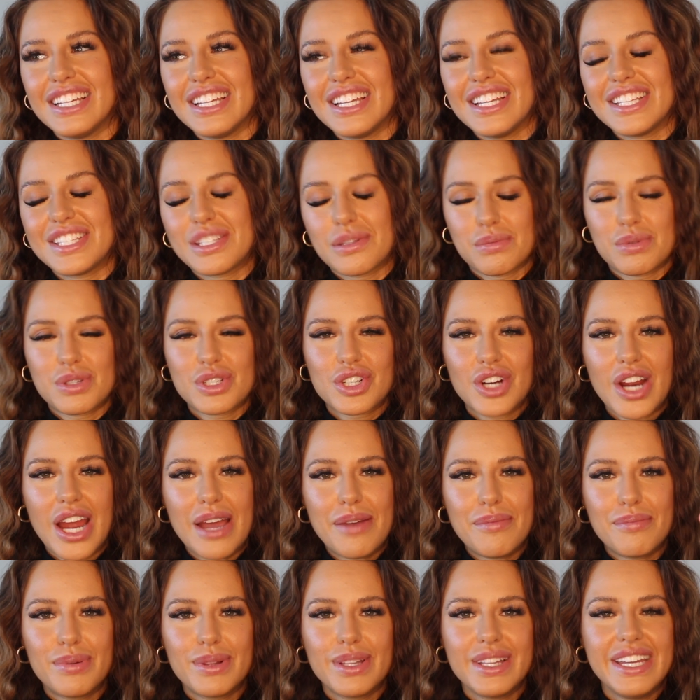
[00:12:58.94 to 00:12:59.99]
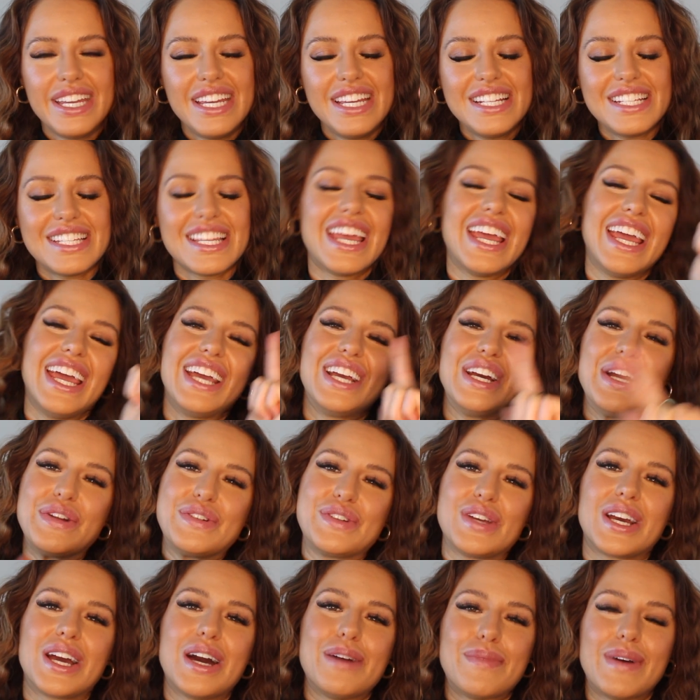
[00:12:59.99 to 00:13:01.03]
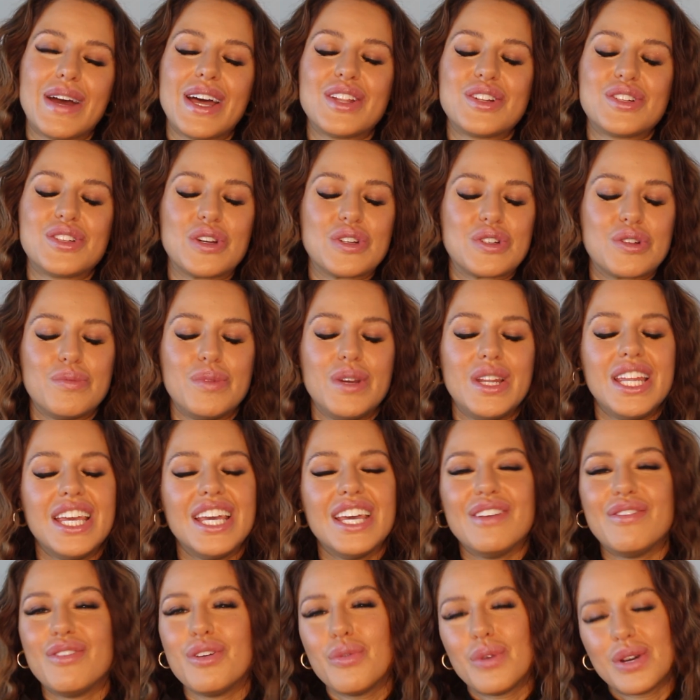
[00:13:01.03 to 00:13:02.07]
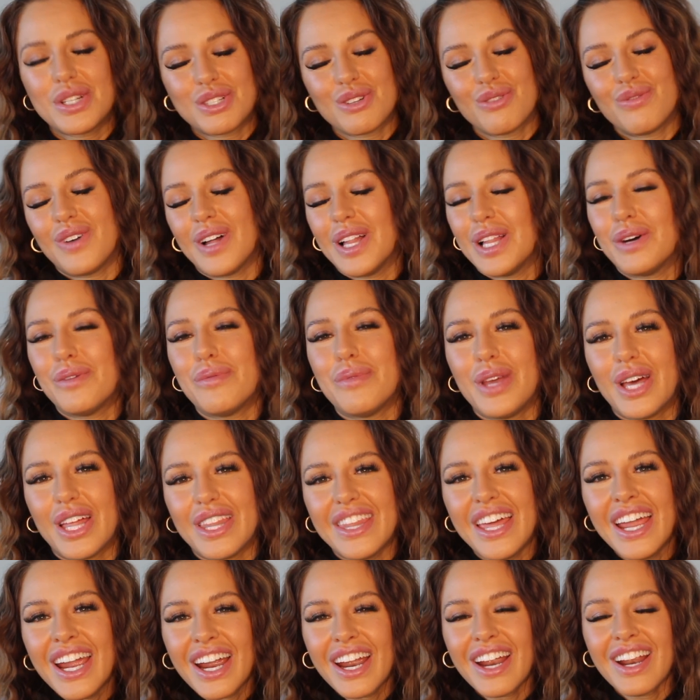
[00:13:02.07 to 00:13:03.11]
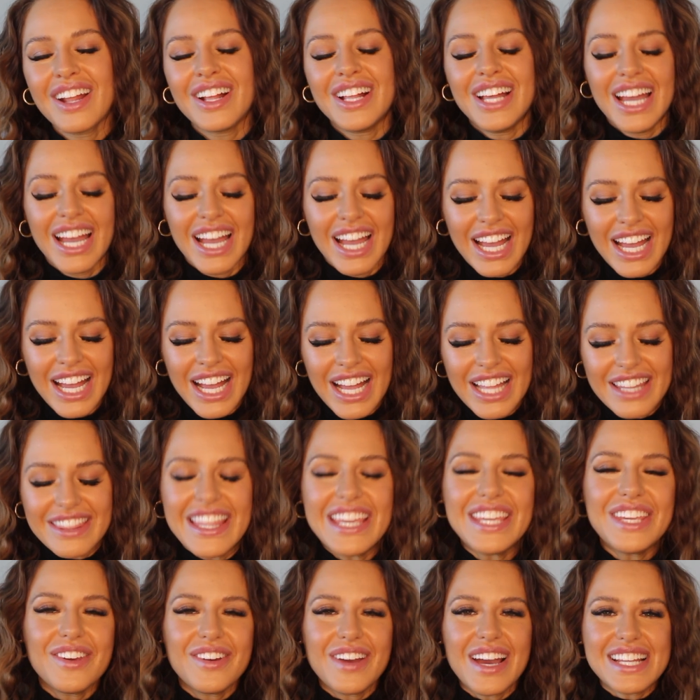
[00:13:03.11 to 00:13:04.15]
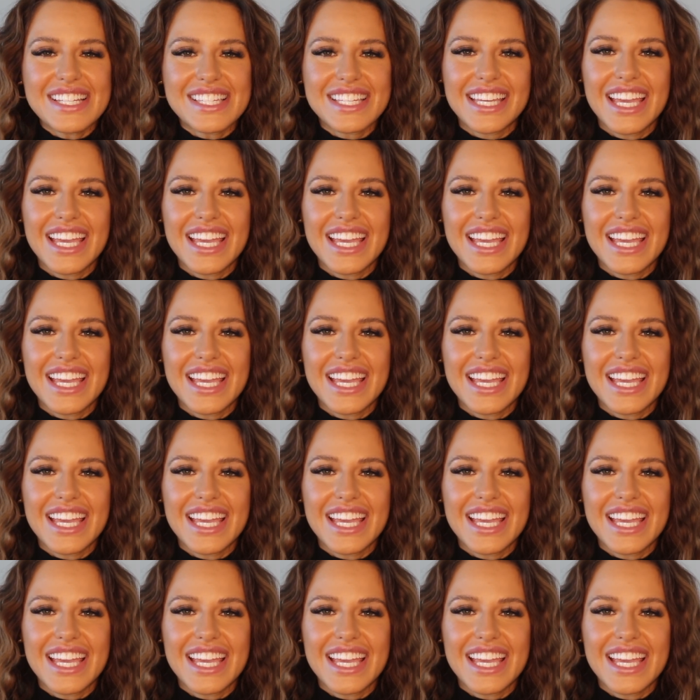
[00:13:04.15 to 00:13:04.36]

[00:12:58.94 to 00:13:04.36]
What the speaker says: subscribe please, and go check out my other social media if you want to follow me on there. Thank you guys